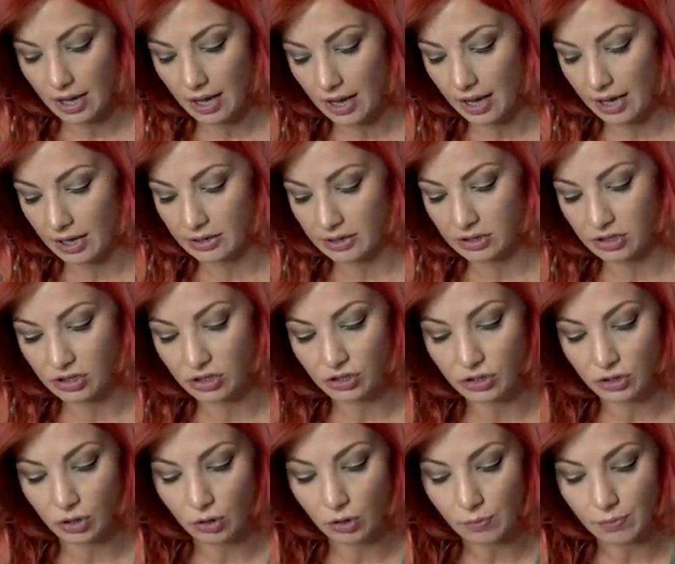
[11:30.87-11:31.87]
and
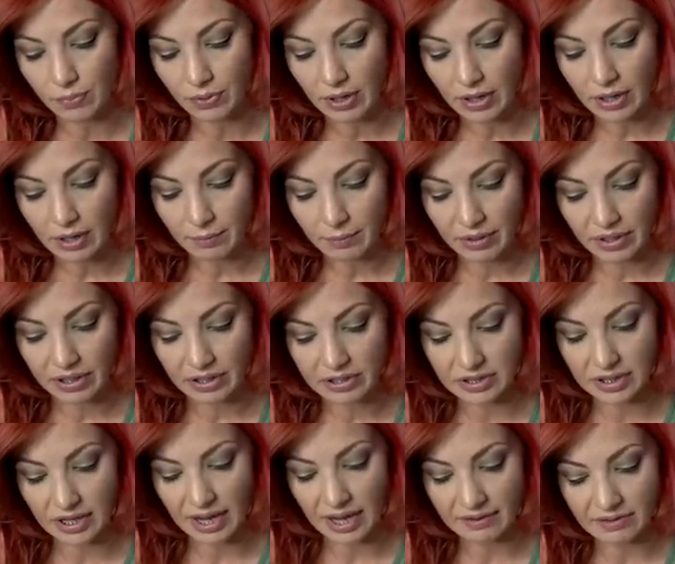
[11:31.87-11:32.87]
soap because
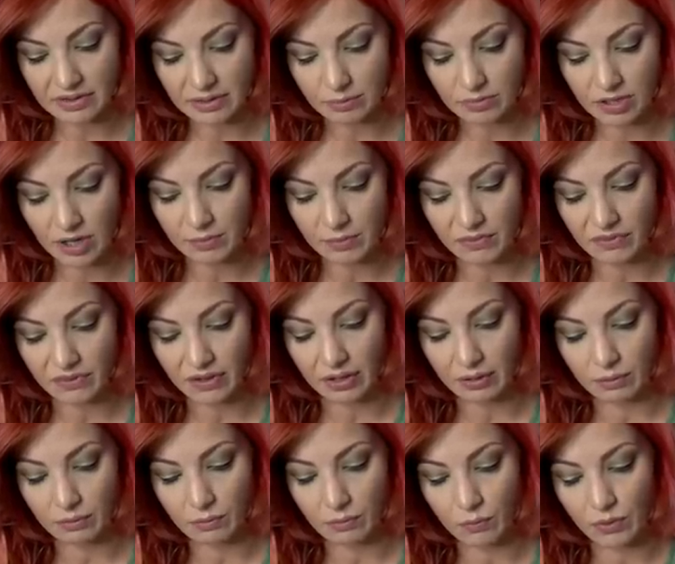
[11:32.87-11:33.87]
they have some type of like
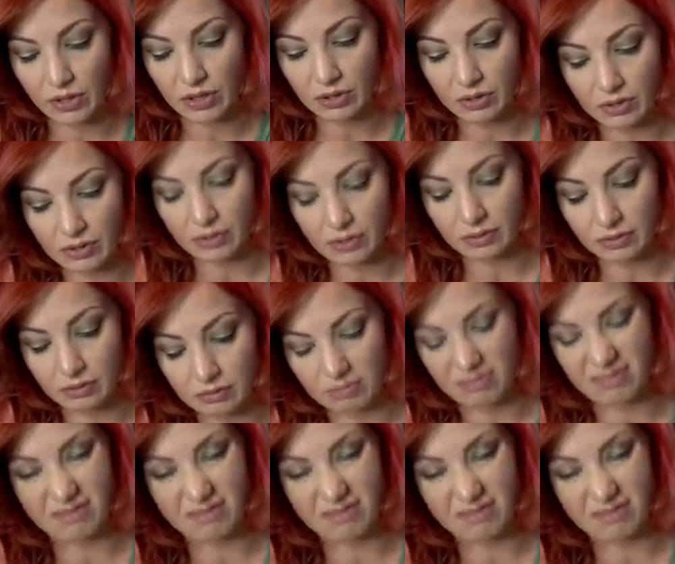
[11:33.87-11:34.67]
weird